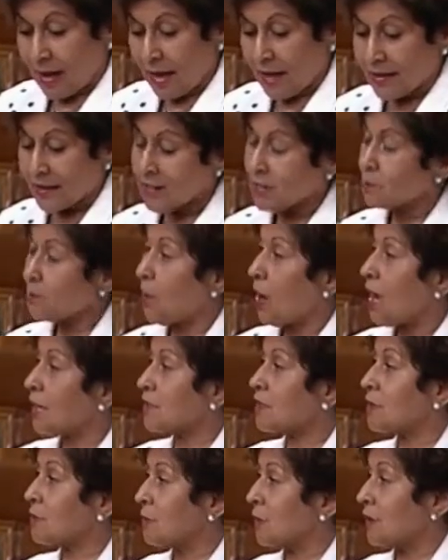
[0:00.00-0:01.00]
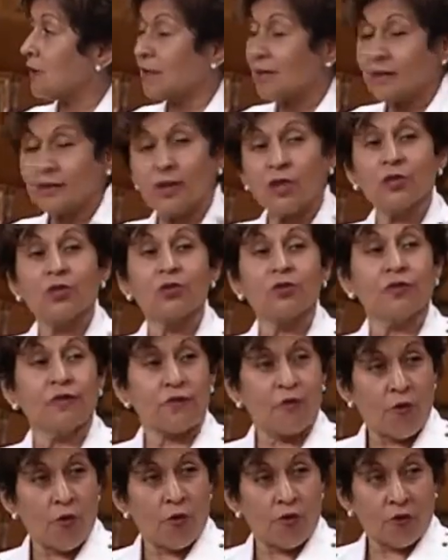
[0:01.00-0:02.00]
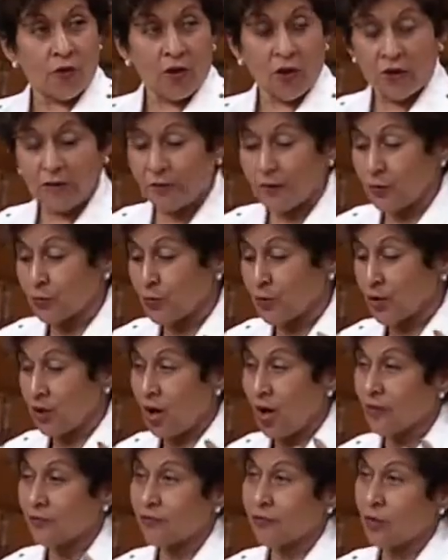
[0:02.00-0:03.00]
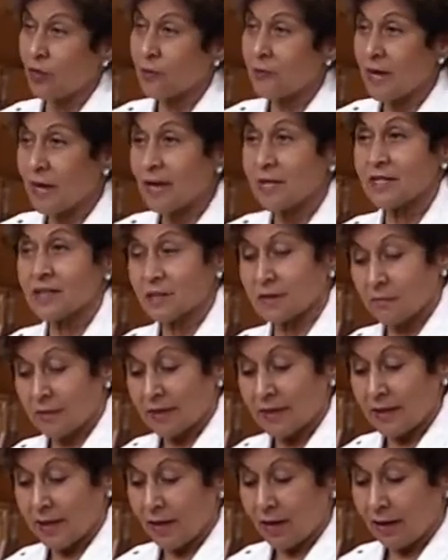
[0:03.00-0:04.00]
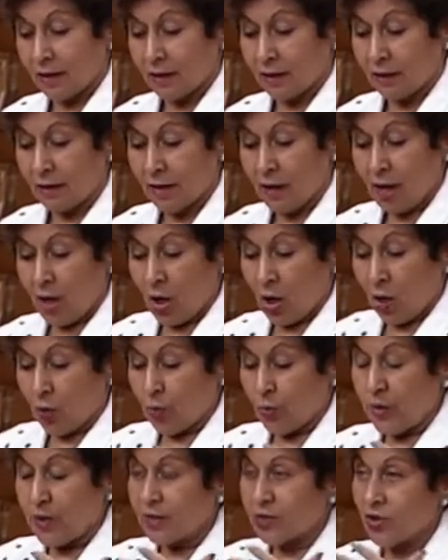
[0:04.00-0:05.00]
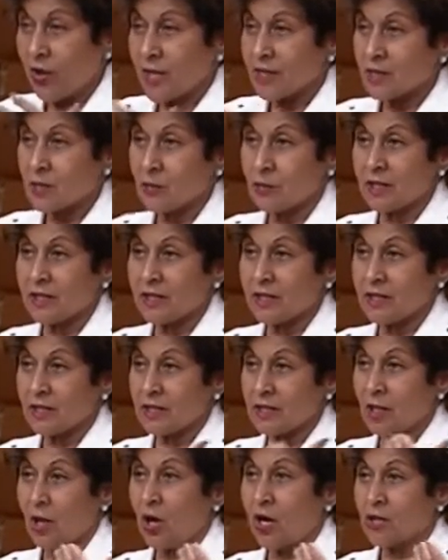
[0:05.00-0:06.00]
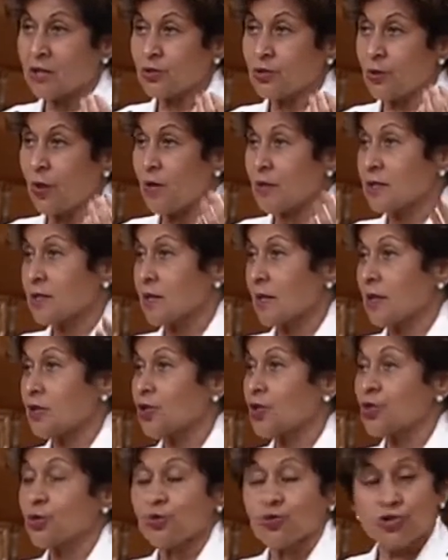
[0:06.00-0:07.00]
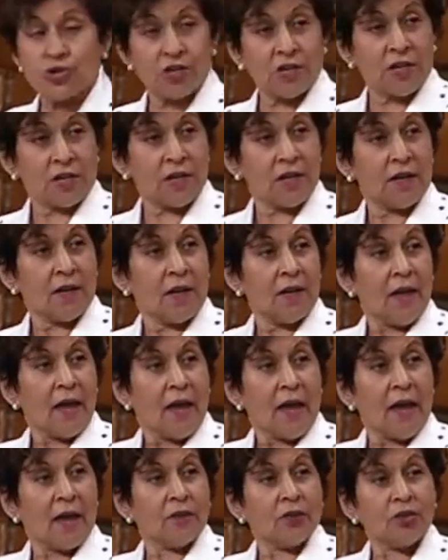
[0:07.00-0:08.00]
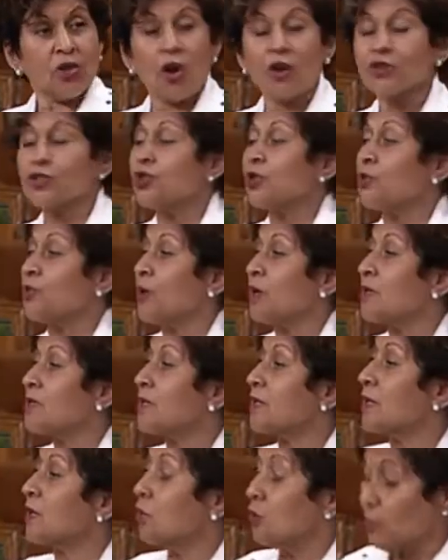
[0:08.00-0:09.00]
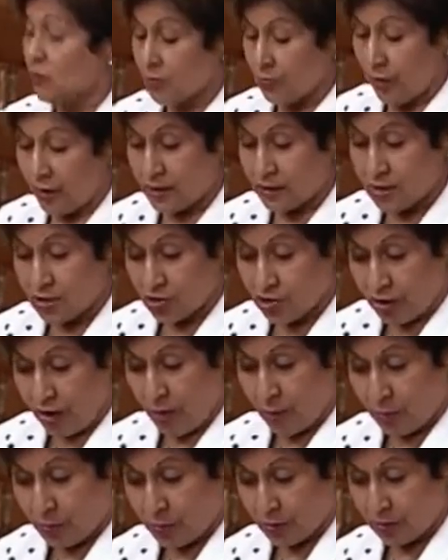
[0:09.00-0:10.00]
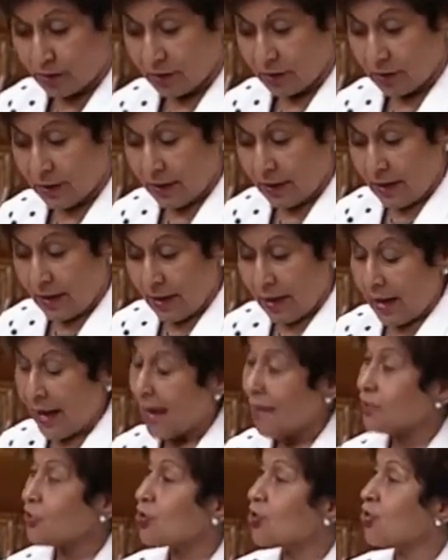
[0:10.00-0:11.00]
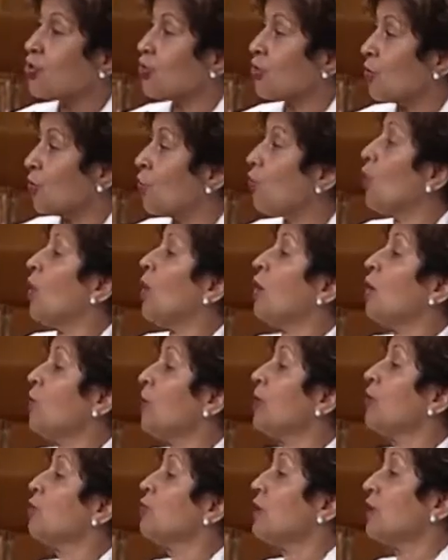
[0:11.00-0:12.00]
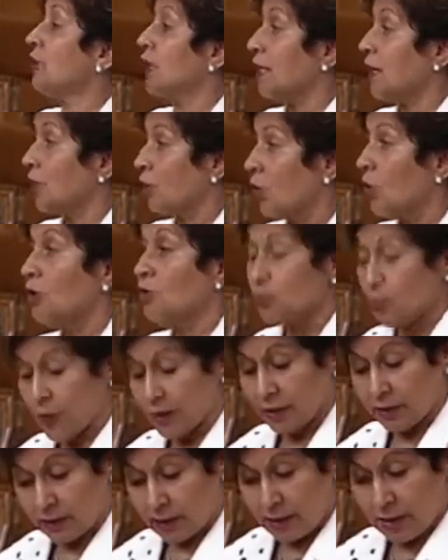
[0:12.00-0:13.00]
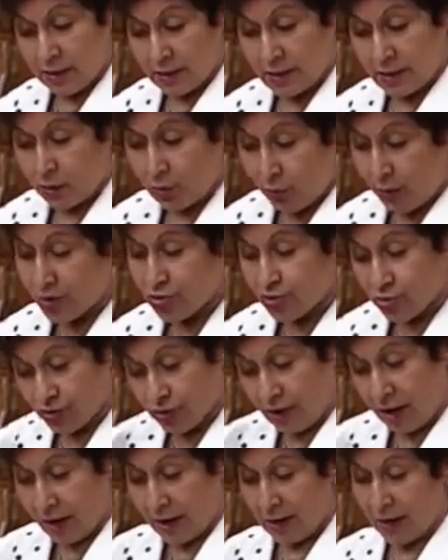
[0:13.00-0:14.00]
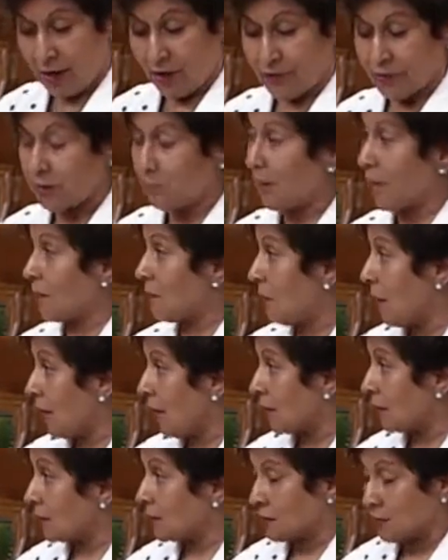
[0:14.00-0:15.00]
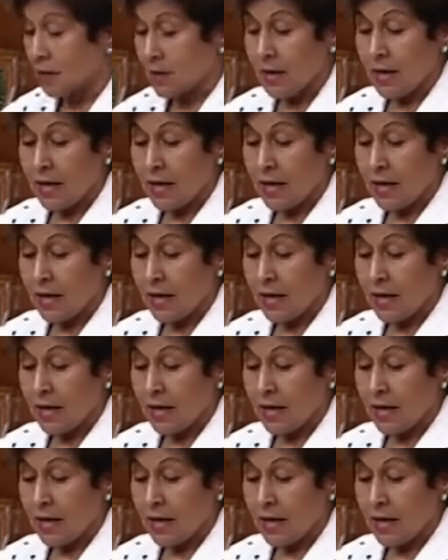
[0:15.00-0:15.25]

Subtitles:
it is possible that the euphoria that we got from Nelson Mandela, we transmitted it onto Aung San Suu Kyi and thought she was the human rights champion. And were we really hoodwinked is a question I have in my mind.